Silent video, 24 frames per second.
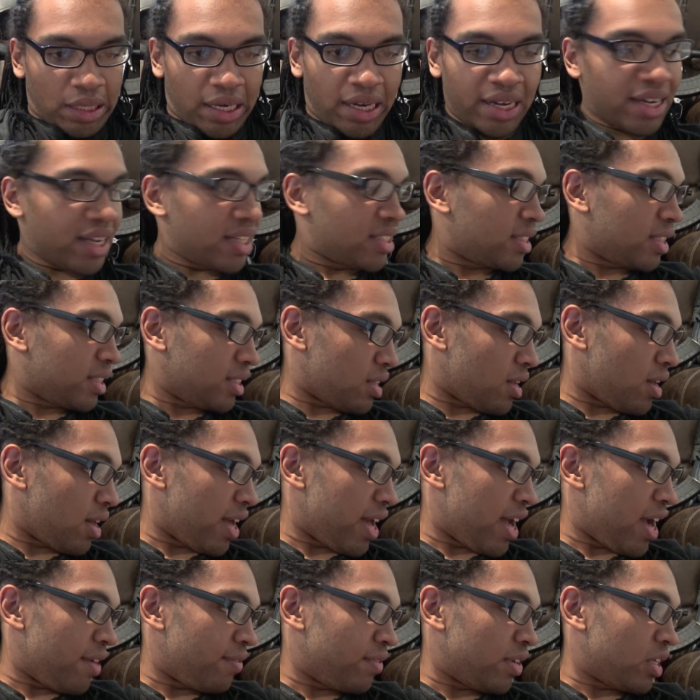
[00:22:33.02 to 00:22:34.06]
I guess that's all I
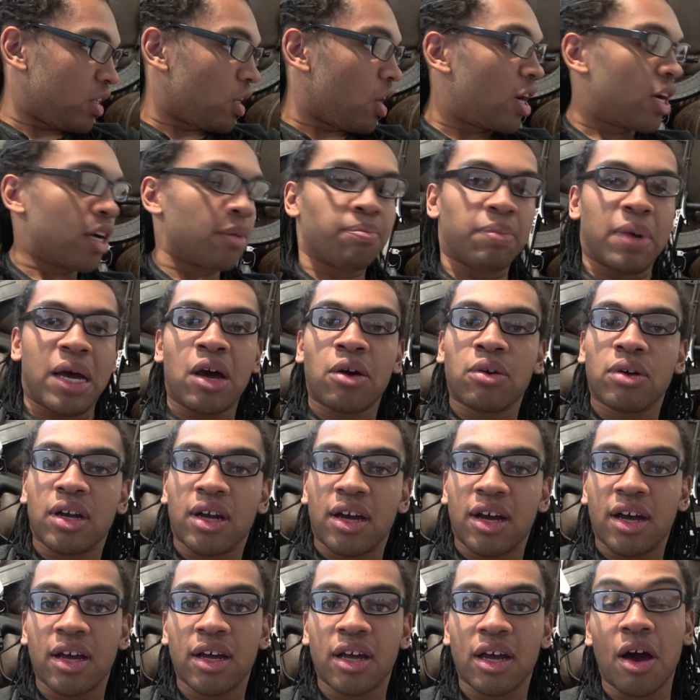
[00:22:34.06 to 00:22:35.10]
have to talk about.
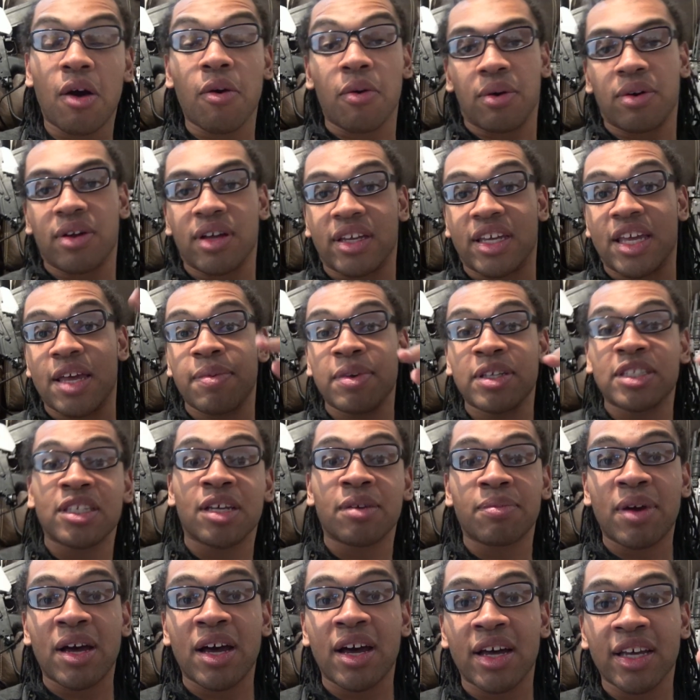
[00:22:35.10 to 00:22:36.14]
Oh, give me
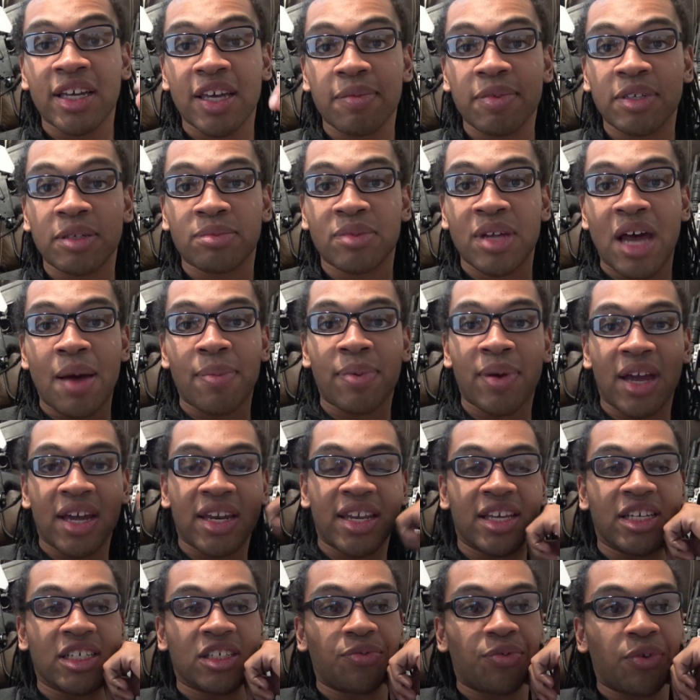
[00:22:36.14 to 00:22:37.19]
some topic
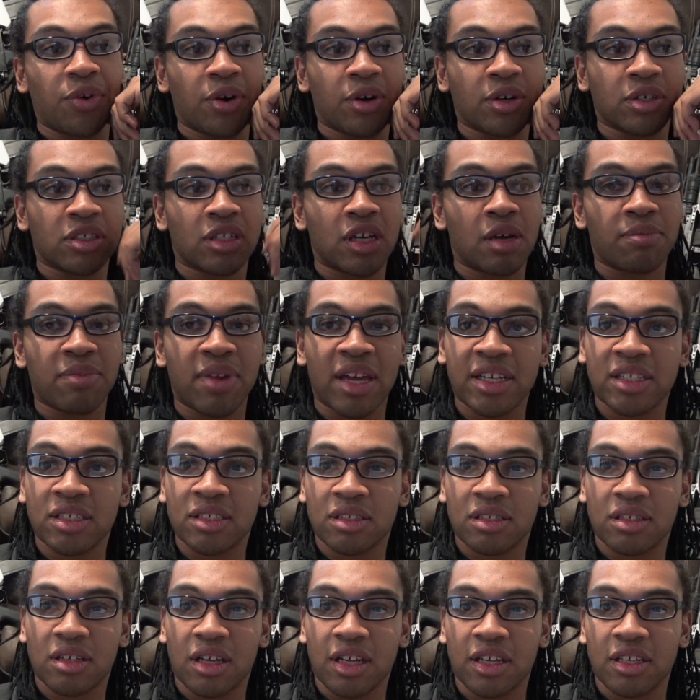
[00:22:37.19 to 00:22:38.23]
ideas for some
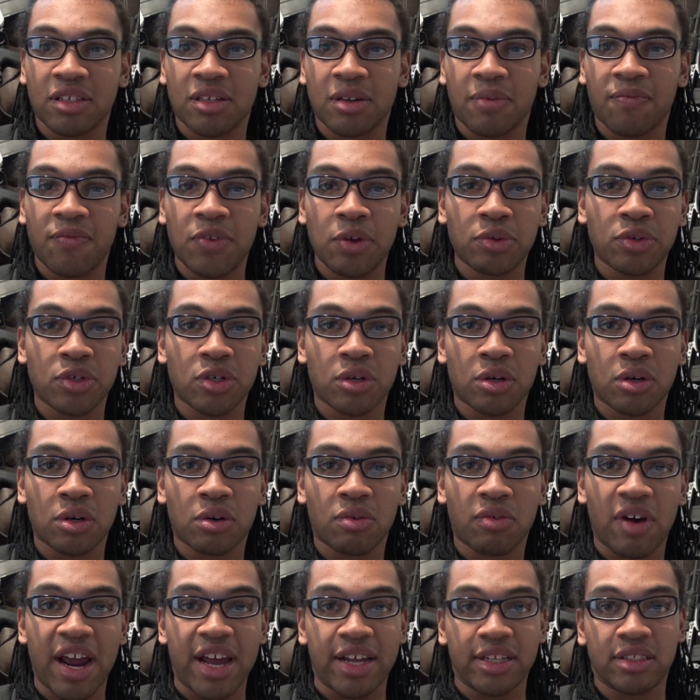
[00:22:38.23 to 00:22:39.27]
next, like, some future
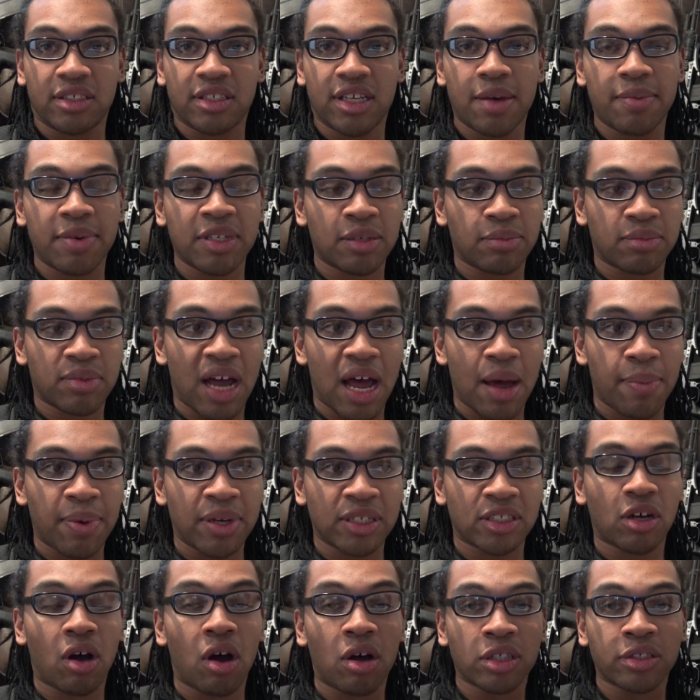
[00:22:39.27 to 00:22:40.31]
rants. Give me some
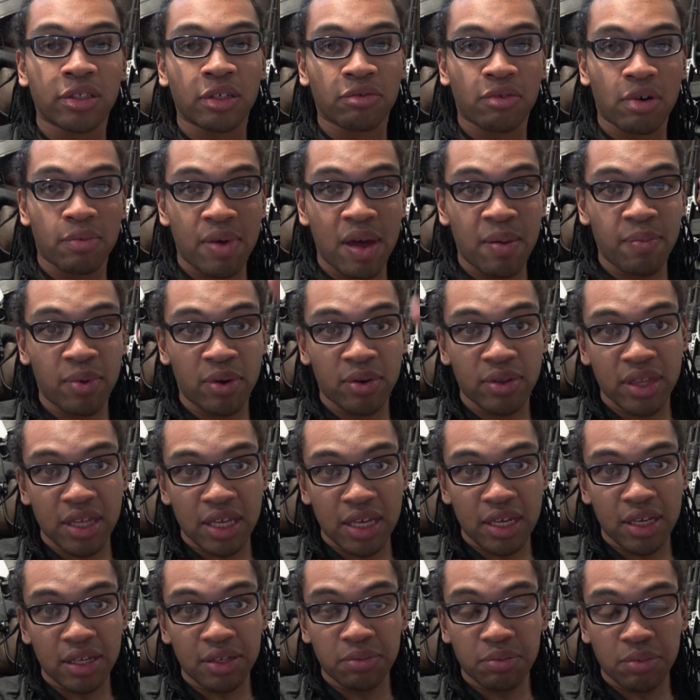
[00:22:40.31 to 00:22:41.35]
topics. Also, remember
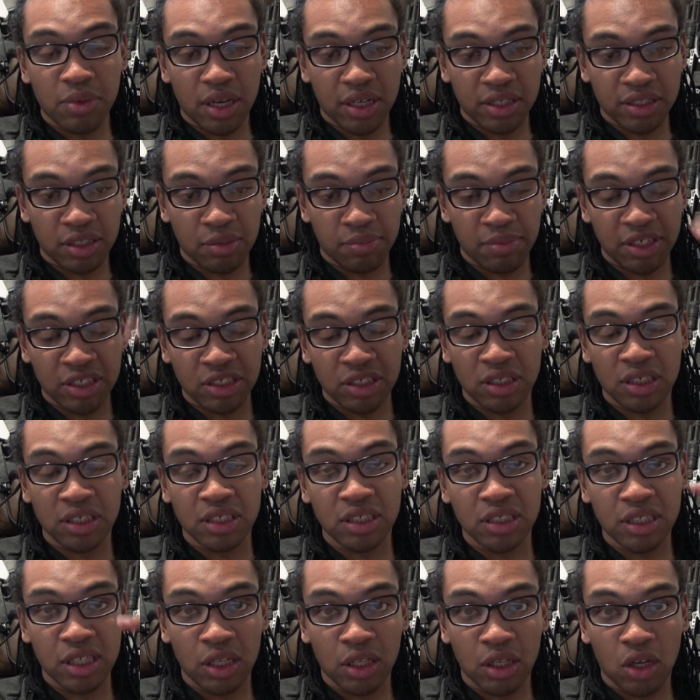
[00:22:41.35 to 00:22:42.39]
the submission is
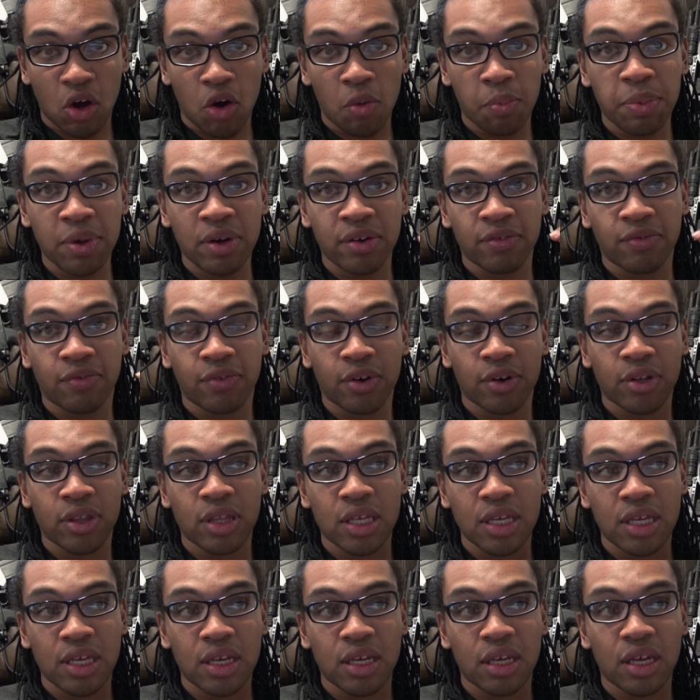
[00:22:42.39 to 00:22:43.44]
still open for
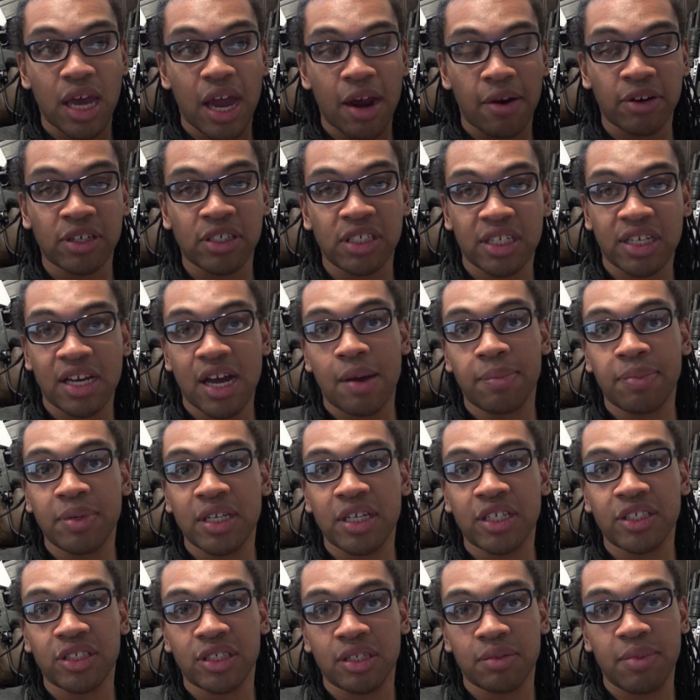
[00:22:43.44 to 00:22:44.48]
the heresy
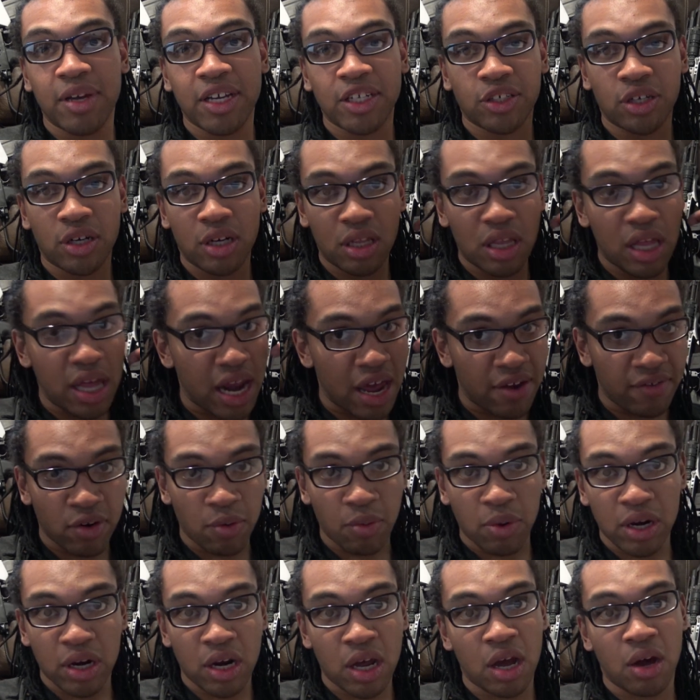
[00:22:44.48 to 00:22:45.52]
competition. Make sure you let
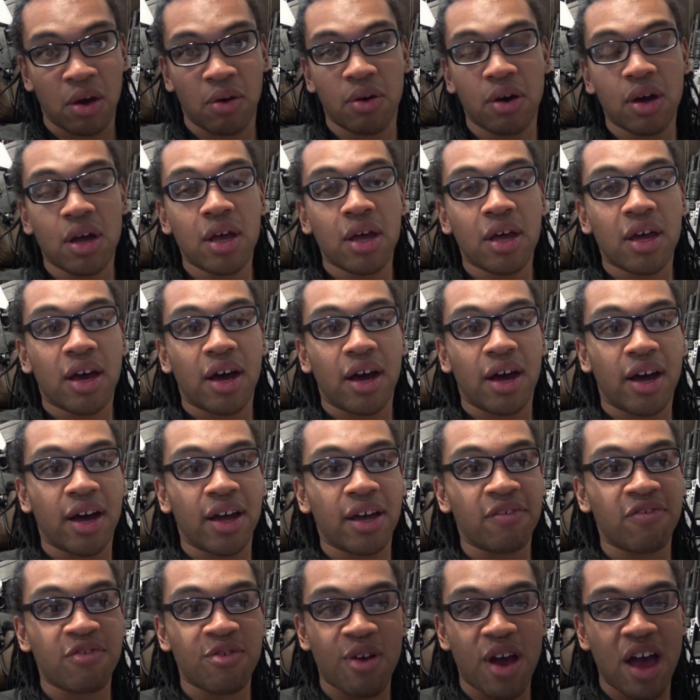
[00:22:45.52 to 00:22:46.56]
everyone know.
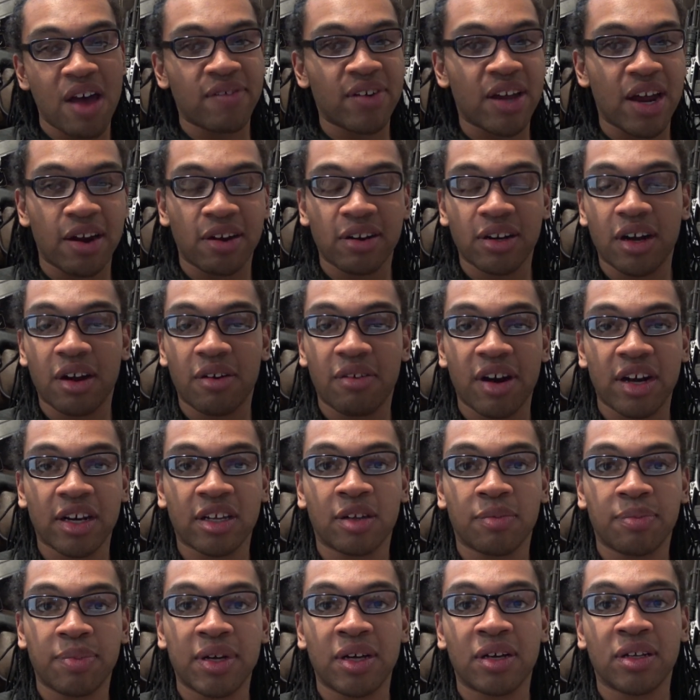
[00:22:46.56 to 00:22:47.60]
If you have a
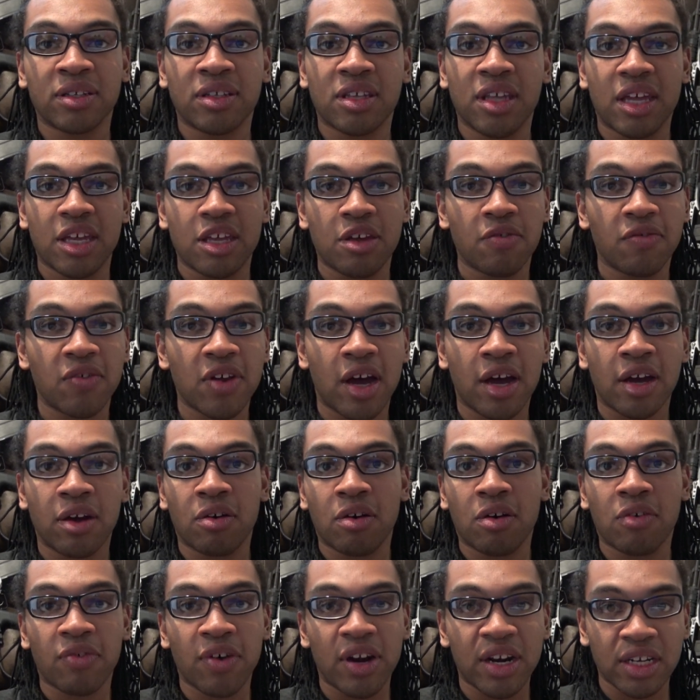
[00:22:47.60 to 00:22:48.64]
heretical build that you've done
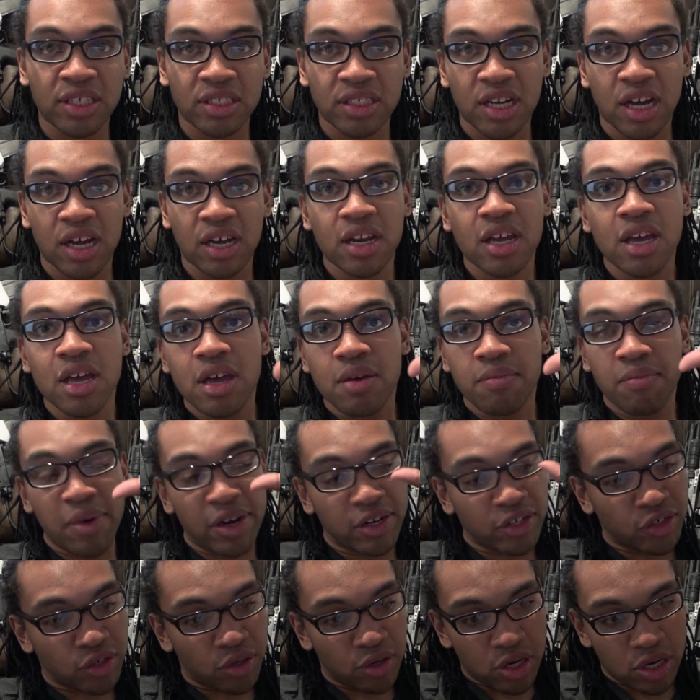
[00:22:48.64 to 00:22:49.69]
or a friend has done,
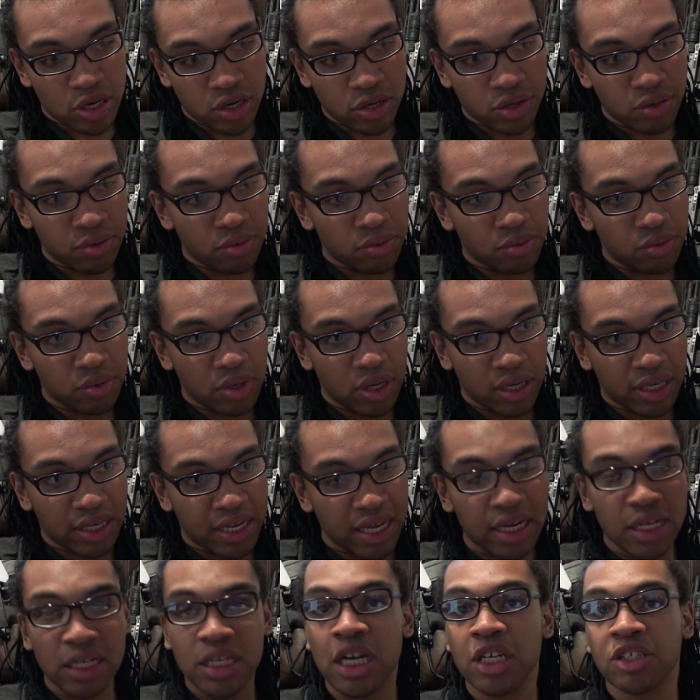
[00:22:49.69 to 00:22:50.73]
make sure you
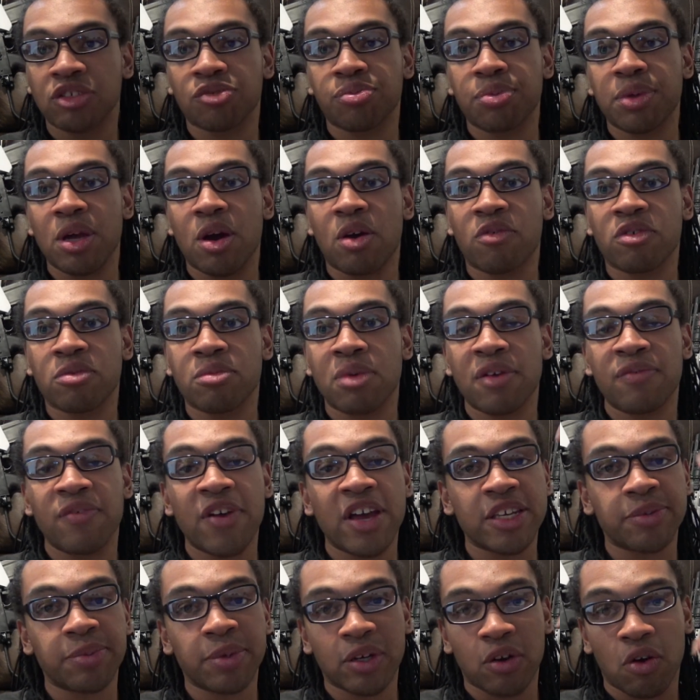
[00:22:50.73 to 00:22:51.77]
get in touch with me over on my
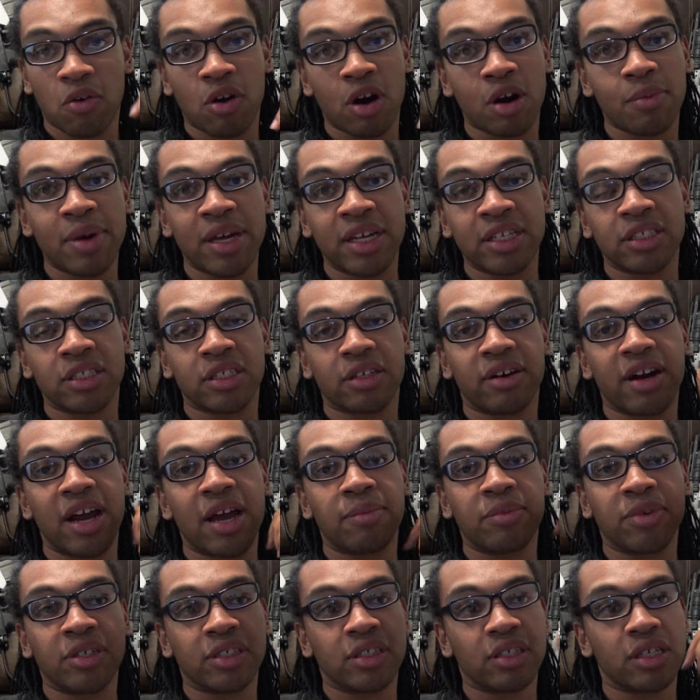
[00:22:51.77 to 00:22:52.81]
Facebook or on my
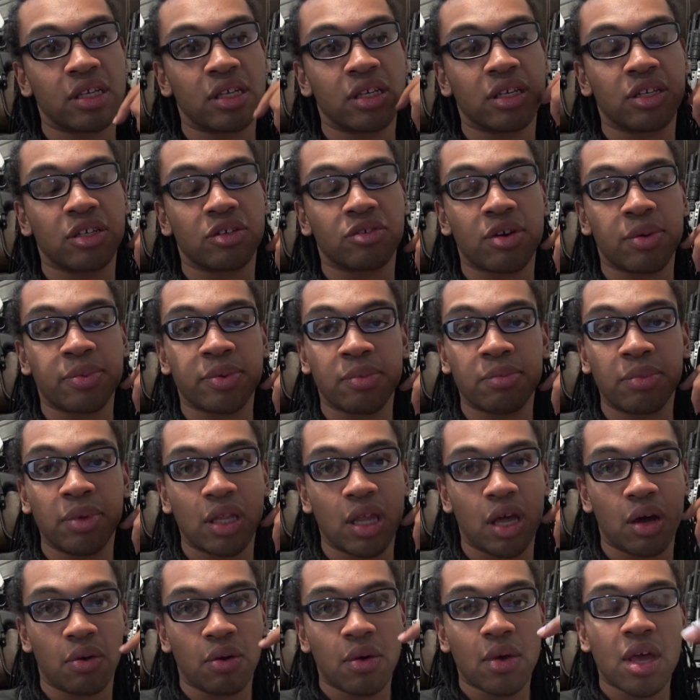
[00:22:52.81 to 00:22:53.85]
Instagram, which is in the description
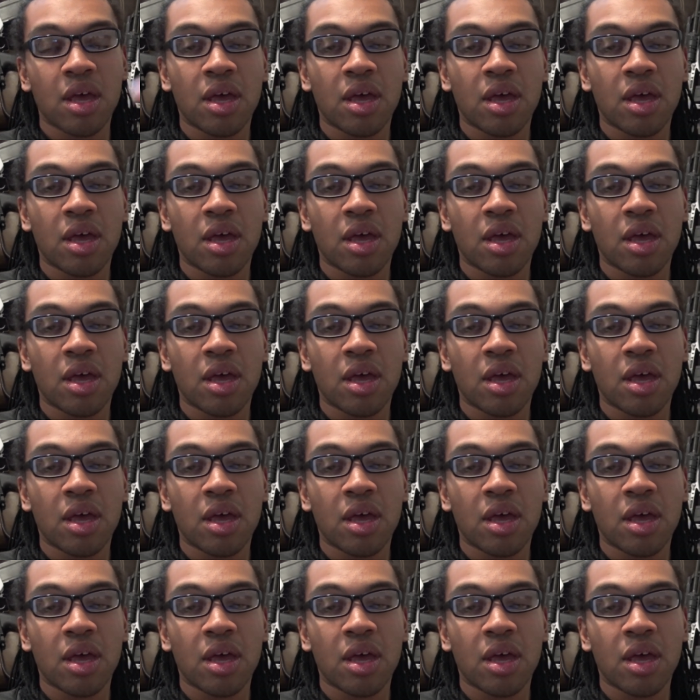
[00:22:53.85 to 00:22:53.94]
below.